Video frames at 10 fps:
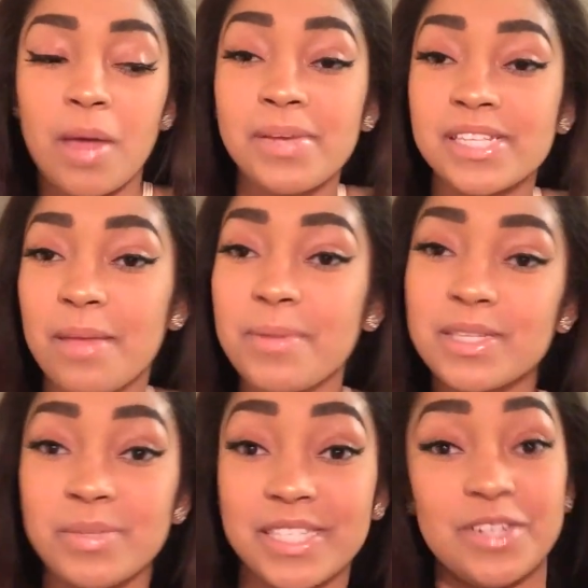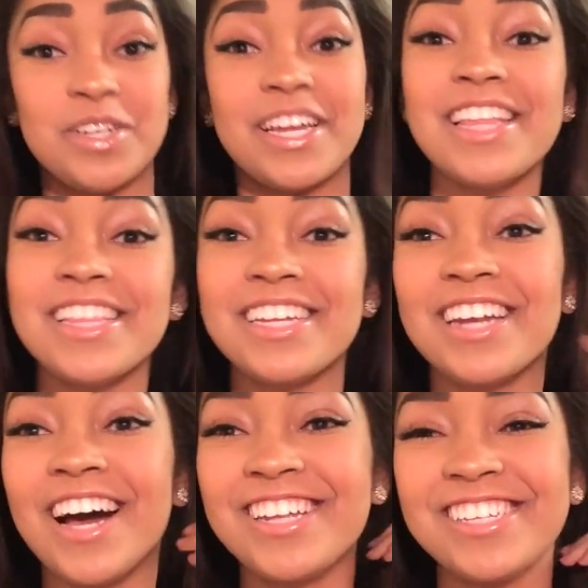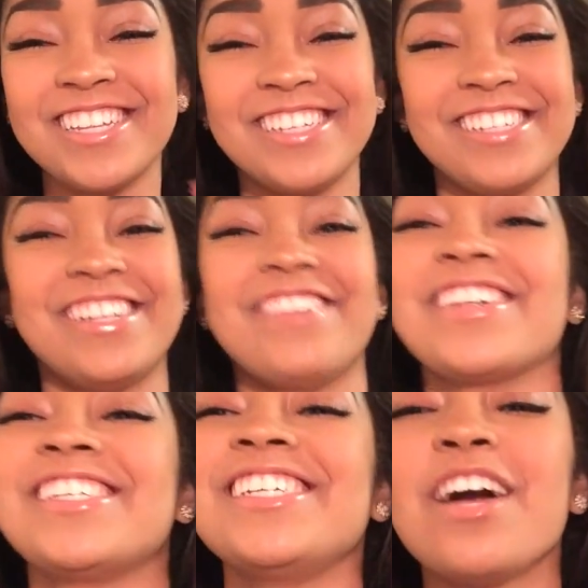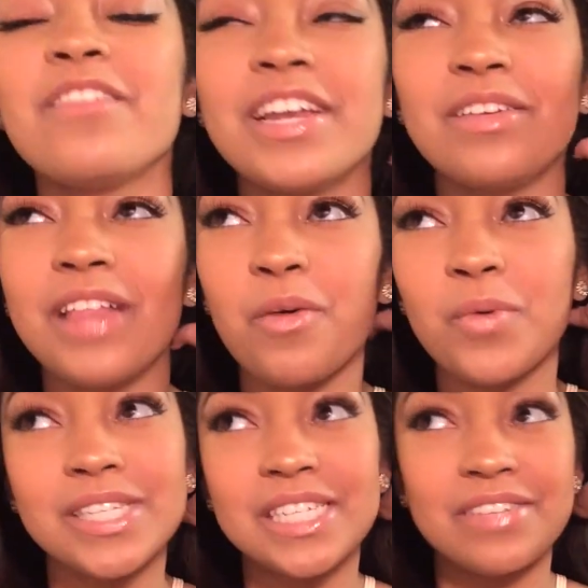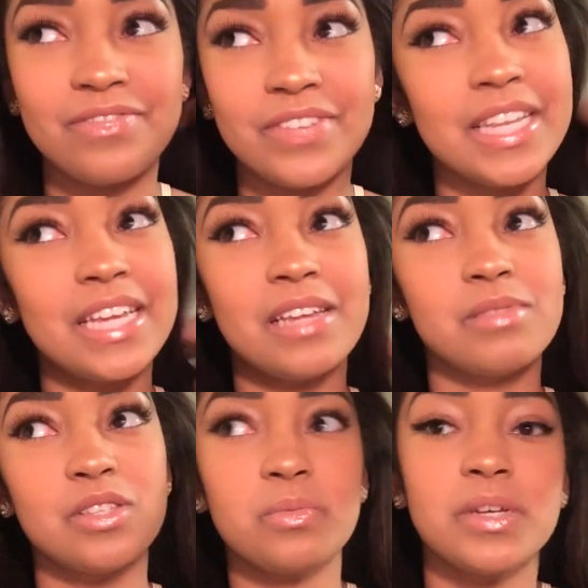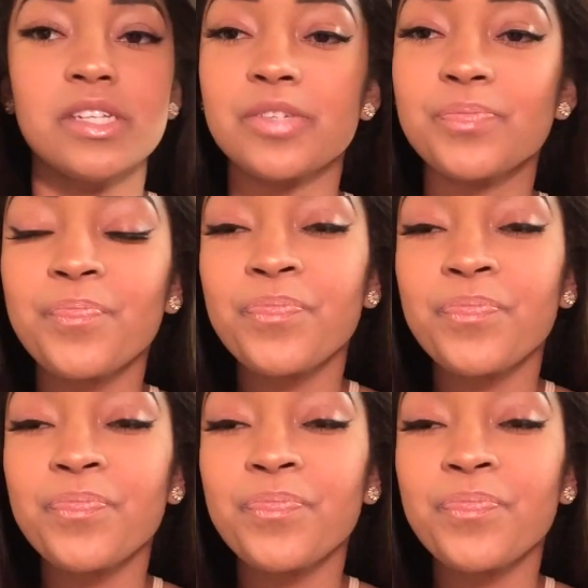That means they must be still together and all this other stuff. Because she already like wasn't feeling him too much.